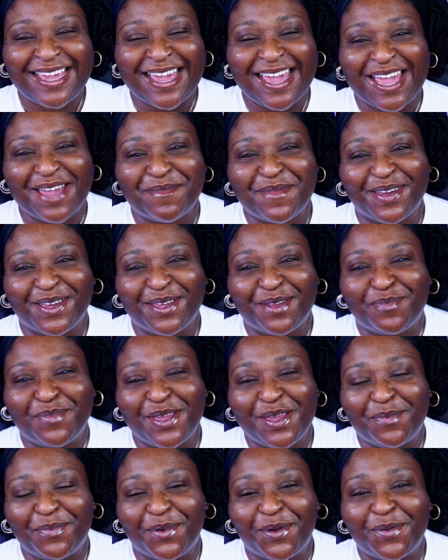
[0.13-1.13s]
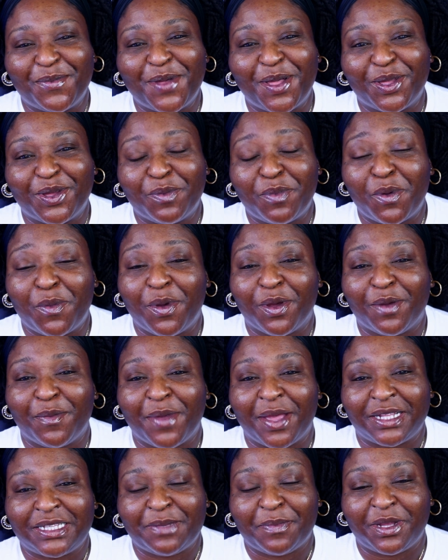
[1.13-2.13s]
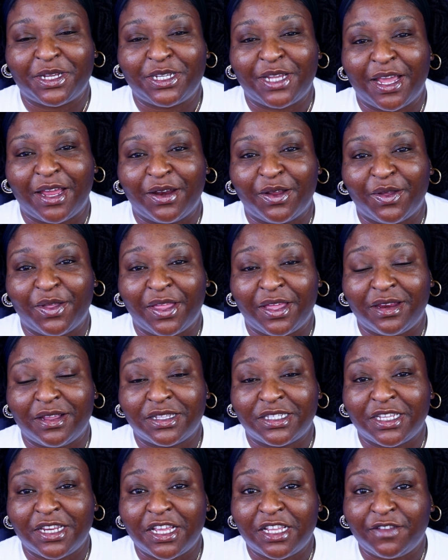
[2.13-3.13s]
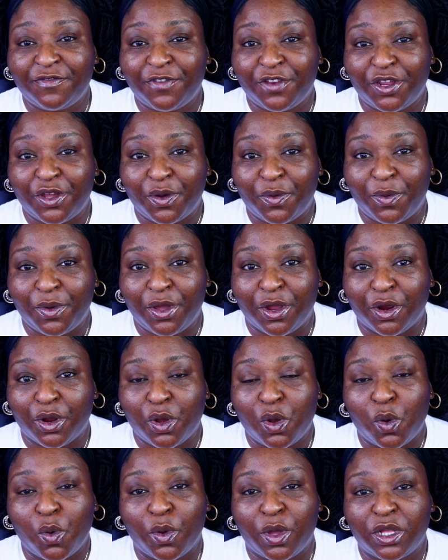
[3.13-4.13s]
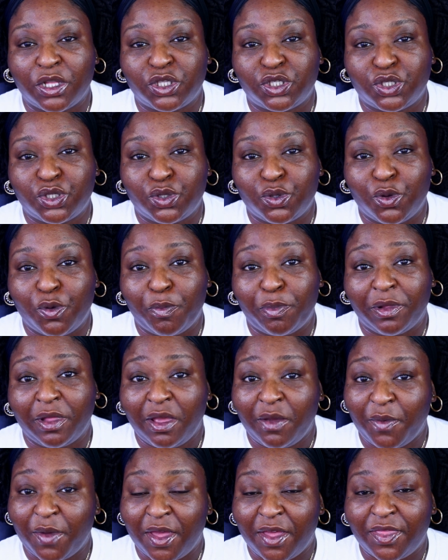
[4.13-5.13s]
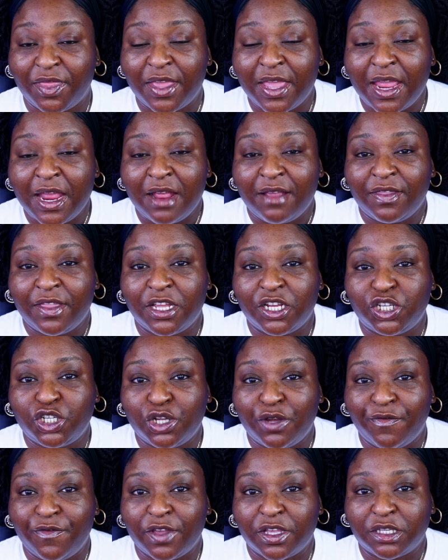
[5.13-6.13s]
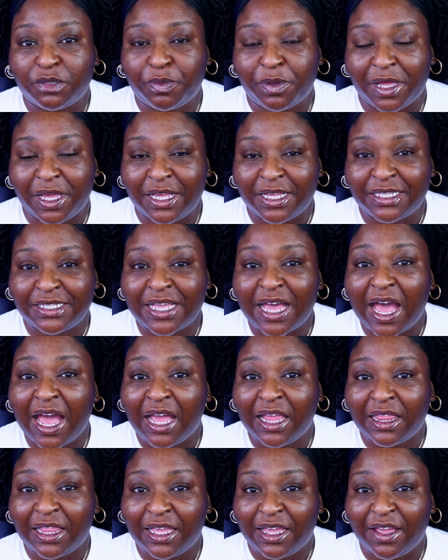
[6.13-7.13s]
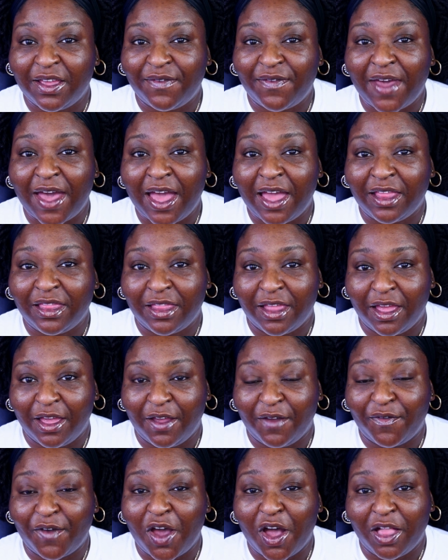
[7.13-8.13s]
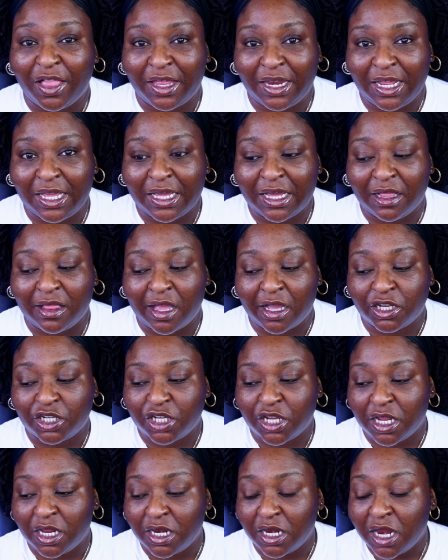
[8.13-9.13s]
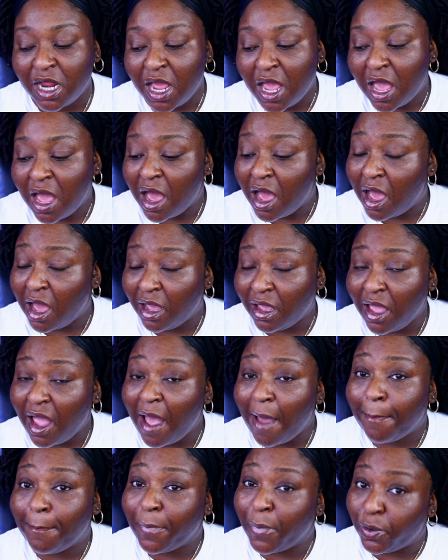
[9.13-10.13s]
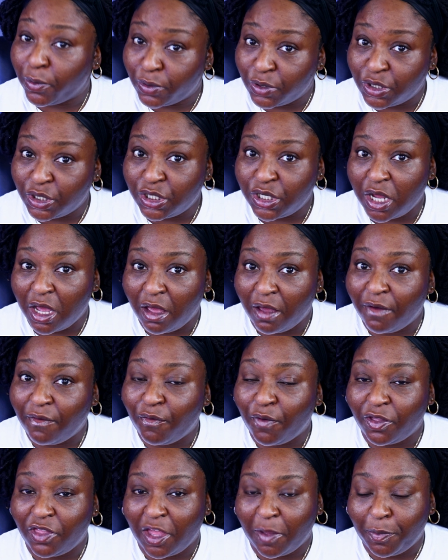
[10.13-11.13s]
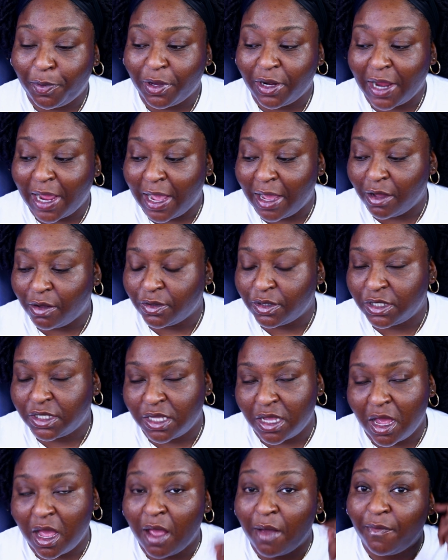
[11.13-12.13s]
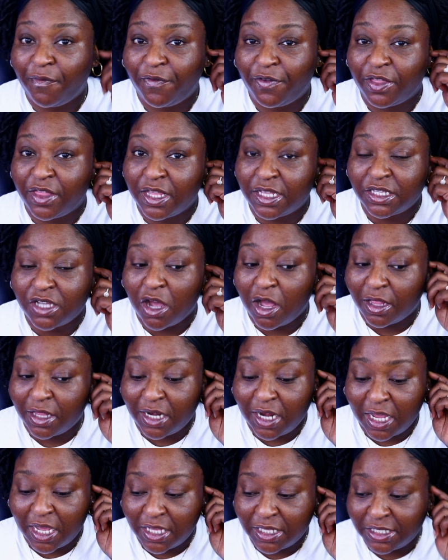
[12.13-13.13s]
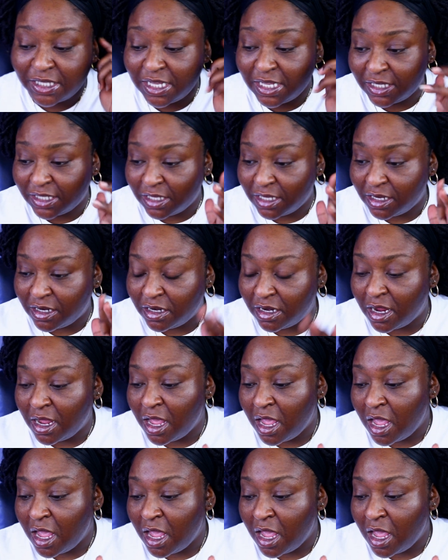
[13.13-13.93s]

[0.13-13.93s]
Hey my good people, welcome and welcome back to my channel, and in today's video we are going to play with the Juvia's Place I Live, I Love Holiday Collection. I got most of what they put out um, for this holiday season,